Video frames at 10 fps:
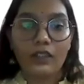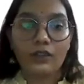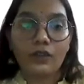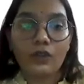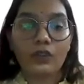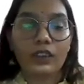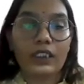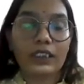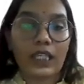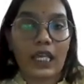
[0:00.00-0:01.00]
So
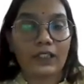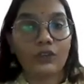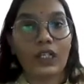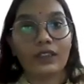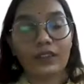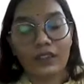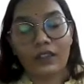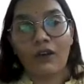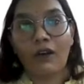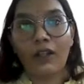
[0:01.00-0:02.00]
this has to
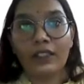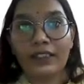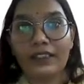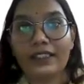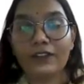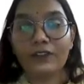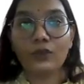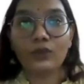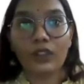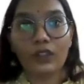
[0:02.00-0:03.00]
consider all the
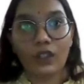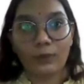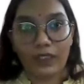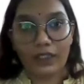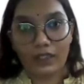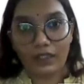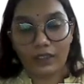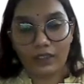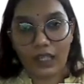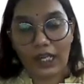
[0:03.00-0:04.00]
socio-economic
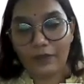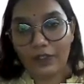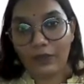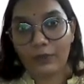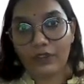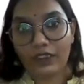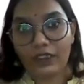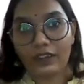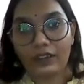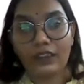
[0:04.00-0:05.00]
and welfare
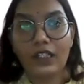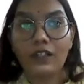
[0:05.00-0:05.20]
procedures